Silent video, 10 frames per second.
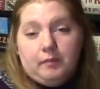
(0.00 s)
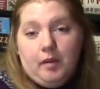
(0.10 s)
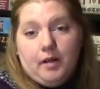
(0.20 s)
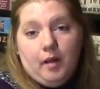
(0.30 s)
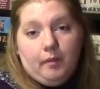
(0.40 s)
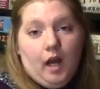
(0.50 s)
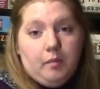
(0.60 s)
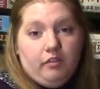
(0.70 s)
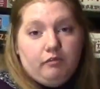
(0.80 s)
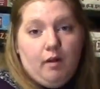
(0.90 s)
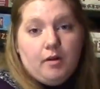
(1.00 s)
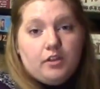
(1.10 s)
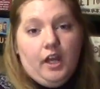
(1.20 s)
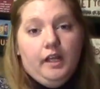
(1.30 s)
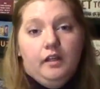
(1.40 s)
that my mom got me for my
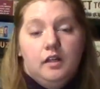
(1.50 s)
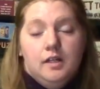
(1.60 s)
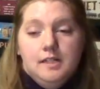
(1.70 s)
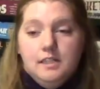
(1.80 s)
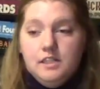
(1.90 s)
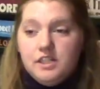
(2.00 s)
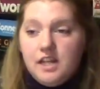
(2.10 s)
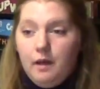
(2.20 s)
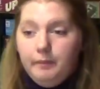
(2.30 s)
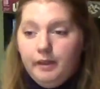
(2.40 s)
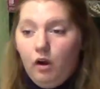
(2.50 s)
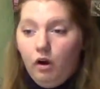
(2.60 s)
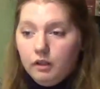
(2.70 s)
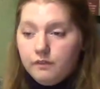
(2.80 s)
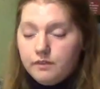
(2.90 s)
birthday, she got me
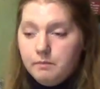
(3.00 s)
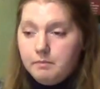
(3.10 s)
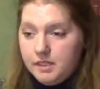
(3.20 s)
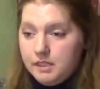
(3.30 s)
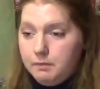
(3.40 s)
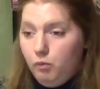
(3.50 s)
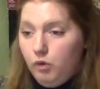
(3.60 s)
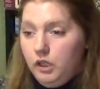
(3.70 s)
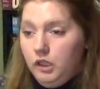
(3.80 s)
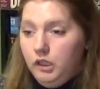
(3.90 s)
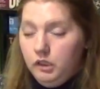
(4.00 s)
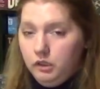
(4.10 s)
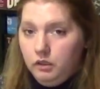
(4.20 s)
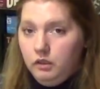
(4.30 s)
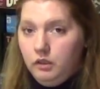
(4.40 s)
all of the Mistborn.
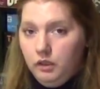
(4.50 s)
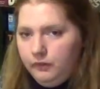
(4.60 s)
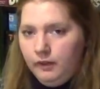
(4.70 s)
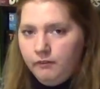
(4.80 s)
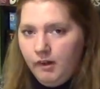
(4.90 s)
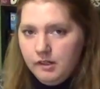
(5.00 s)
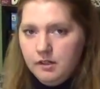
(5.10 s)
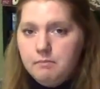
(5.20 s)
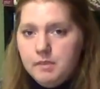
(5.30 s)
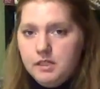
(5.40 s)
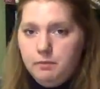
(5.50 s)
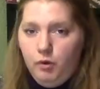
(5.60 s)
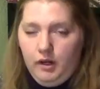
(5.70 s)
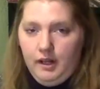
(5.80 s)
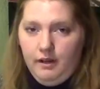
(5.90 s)
So I read
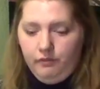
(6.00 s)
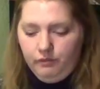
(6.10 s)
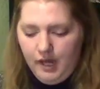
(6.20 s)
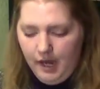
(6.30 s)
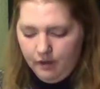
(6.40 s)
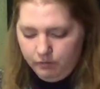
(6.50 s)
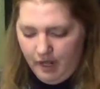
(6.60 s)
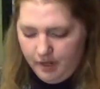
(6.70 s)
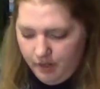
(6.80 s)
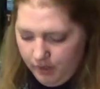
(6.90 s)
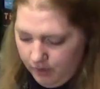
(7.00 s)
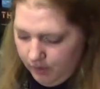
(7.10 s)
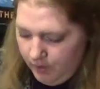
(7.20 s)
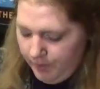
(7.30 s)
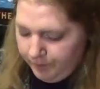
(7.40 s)
Mistborn. I have not read
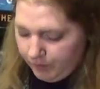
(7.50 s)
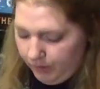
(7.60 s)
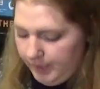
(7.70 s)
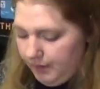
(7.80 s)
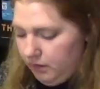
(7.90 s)
The